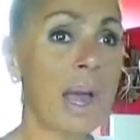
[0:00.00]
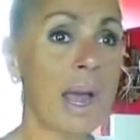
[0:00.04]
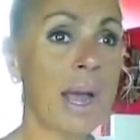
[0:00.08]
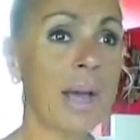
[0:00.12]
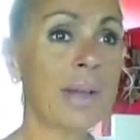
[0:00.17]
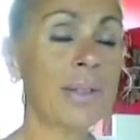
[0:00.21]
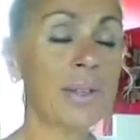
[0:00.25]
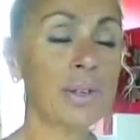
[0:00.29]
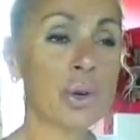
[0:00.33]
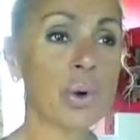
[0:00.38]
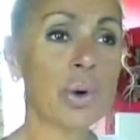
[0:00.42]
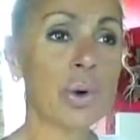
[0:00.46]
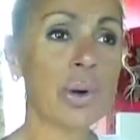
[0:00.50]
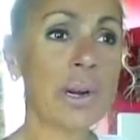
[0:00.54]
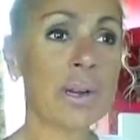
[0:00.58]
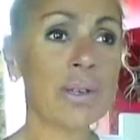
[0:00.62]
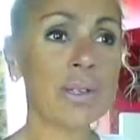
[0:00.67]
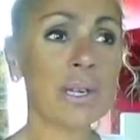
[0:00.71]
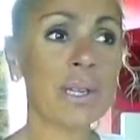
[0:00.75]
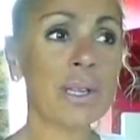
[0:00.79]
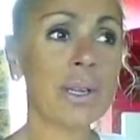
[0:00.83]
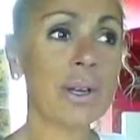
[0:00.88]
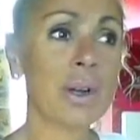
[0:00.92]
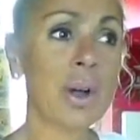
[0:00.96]
and they're going
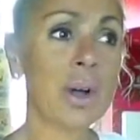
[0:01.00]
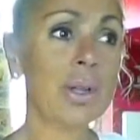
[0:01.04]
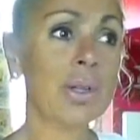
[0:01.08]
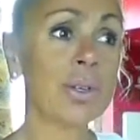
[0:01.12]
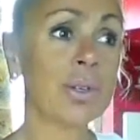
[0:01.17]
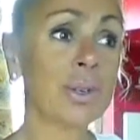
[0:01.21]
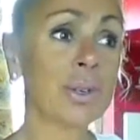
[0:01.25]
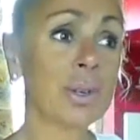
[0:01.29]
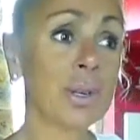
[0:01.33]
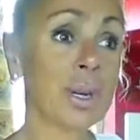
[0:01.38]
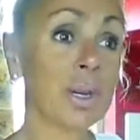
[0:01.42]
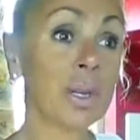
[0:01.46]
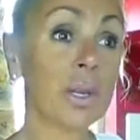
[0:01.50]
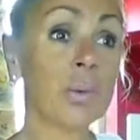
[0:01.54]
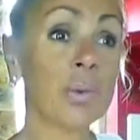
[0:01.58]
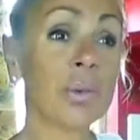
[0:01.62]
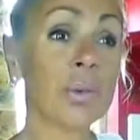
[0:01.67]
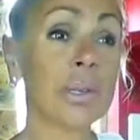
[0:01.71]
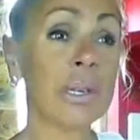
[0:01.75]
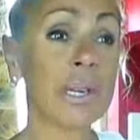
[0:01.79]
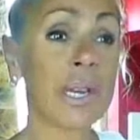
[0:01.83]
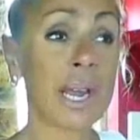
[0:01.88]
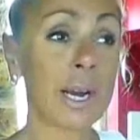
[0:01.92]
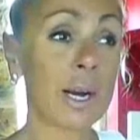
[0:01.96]
outside the call of duty and they
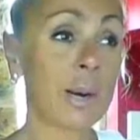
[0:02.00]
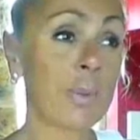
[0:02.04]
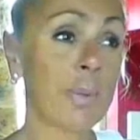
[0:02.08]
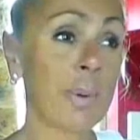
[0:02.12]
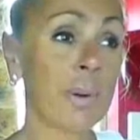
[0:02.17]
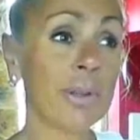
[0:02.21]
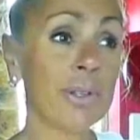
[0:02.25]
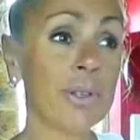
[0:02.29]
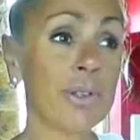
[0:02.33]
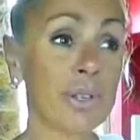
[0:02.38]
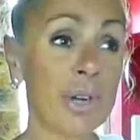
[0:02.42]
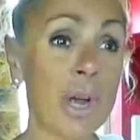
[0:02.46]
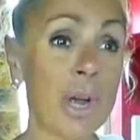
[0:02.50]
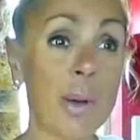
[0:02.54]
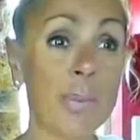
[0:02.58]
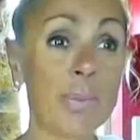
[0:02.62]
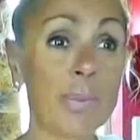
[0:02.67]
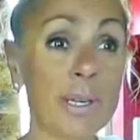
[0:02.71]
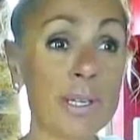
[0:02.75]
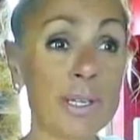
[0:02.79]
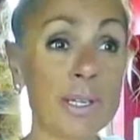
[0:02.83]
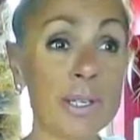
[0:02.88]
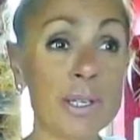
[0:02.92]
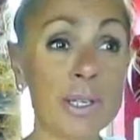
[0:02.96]
really care about the job,
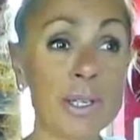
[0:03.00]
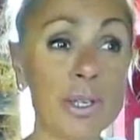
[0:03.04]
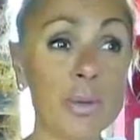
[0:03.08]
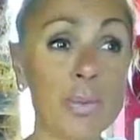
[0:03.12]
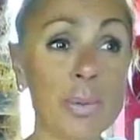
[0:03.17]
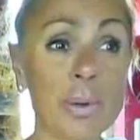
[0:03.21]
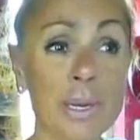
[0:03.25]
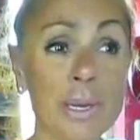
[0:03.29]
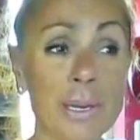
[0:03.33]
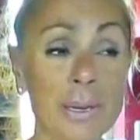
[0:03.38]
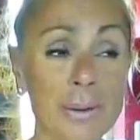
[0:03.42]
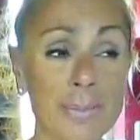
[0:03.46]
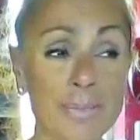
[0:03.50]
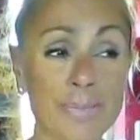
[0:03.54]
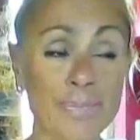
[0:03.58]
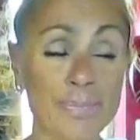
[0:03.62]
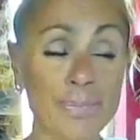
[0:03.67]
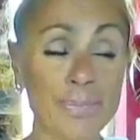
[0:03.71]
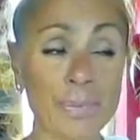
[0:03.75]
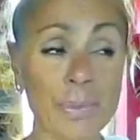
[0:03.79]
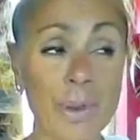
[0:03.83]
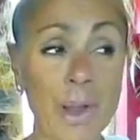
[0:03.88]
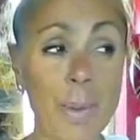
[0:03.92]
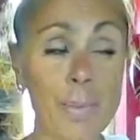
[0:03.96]
that should be
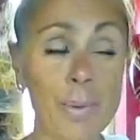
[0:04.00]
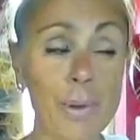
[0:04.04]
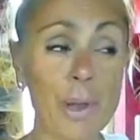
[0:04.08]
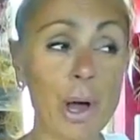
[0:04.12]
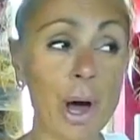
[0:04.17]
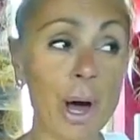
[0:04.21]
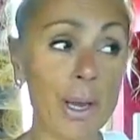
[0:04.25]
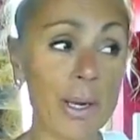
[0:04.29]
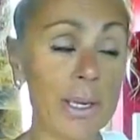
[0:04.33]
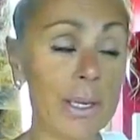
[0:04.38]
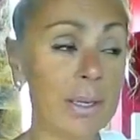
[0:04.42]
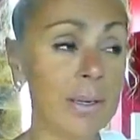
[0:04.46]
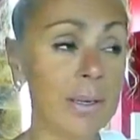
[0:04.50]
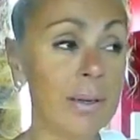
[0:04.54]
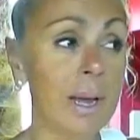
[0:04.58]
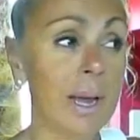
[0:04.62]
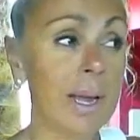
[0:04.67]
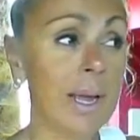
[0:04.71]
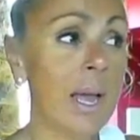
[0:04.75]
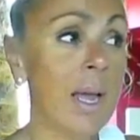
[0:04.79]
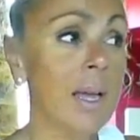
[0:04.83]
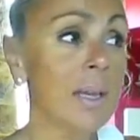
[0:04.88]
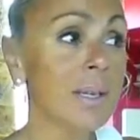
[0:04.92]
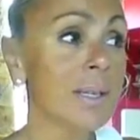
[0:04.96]
applauded, I
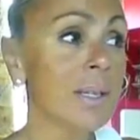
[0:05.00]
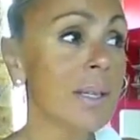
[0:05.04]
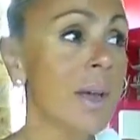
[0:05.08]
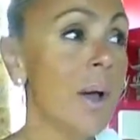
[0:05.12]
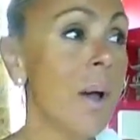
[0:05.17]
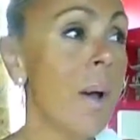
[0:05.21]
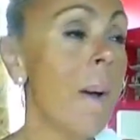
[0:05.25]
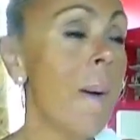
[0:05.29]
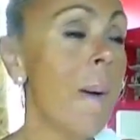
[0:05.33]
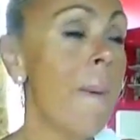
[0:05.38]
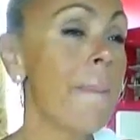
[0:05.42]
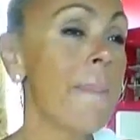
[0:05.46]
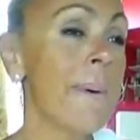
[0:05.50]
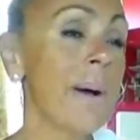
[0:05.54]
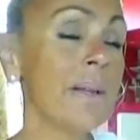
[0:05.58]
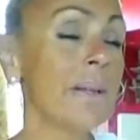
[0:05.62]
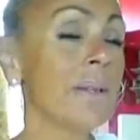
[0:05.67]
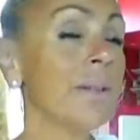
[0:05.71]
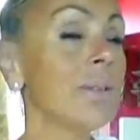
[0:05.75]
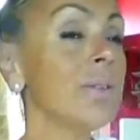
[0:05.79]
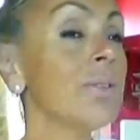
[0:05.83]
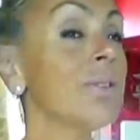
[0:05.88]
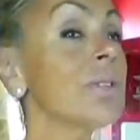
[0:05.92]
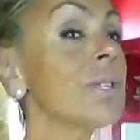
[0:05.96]
guess.
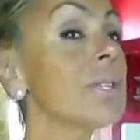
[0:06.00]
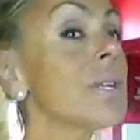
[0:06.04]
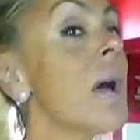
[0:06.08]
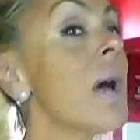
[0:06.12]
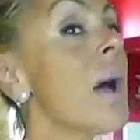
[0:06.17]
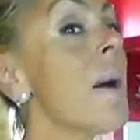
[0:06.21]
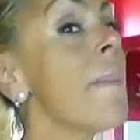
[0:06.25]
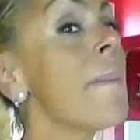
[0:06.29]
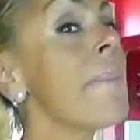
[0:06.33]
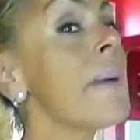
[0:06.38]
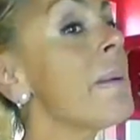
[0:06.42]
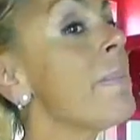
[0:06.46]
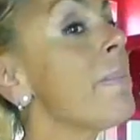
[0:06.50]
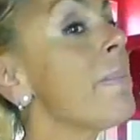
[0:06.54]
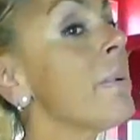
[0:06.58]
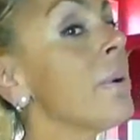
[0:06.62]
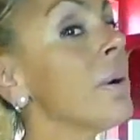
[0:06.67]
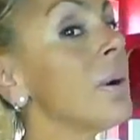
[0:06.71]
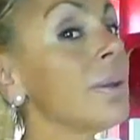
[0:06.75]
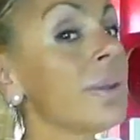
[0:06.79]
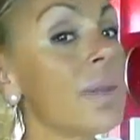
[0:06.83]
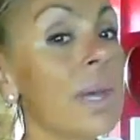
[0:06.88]
But there's some people